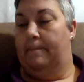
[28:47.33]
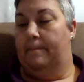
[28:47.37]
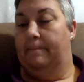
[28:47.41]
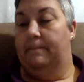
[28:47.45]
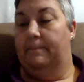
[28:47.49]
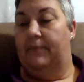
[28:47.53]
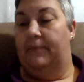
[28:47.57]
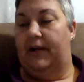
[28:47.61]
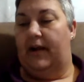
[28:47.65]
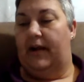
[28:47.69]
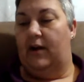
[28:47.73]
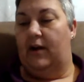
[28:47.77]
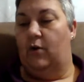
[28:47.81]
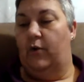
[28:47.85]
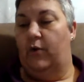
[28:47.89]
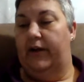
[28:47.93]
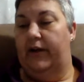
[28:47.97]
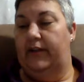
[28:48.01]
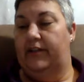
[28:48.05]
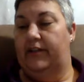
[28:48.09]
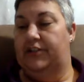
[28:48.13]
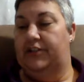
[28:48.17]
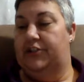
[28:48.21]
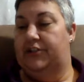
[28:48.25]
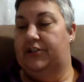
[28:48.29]
but I
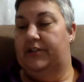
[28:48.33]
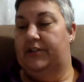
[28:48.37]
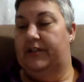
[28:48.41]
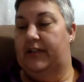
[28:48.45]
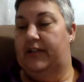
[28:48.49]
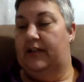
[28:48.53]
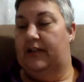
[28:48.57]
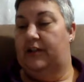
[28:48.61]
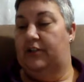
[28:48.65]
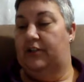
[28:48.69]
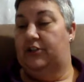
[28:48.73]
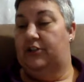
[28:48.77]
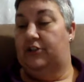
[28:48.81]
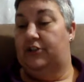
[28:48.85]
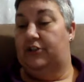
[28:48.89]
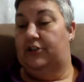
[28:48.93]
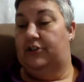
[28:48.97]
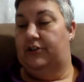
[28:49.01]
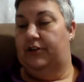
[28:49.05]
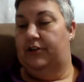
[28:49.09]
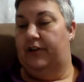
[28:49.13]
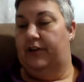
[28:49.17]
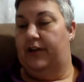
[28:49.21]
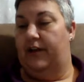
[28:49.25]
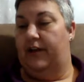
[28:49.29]
quickly
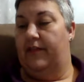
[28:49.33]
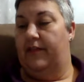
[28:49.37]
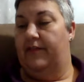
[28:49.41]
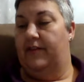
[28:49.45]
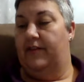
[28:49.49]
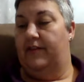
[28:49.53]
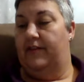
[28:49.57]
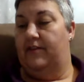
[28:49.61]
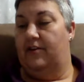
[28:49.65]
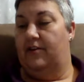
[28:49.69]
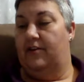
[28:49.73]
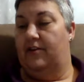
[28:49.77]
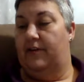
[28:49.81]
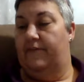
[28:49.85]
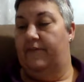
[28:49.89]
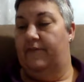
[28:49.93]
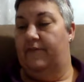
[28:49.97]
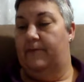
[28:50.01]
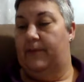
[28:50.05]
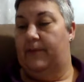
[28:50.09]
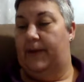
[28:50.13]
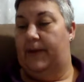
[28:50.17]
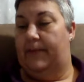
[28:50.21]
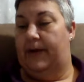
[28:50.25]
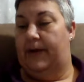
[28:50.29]
shook the thought
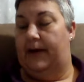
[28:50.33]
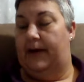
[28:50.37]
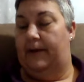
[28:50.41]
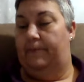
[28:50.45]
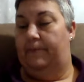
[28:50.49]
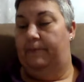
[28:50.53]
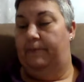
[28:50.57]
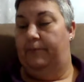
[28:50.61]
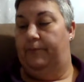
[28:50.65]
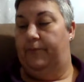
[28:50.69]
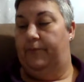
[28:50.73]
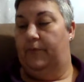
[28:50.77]
from my mind.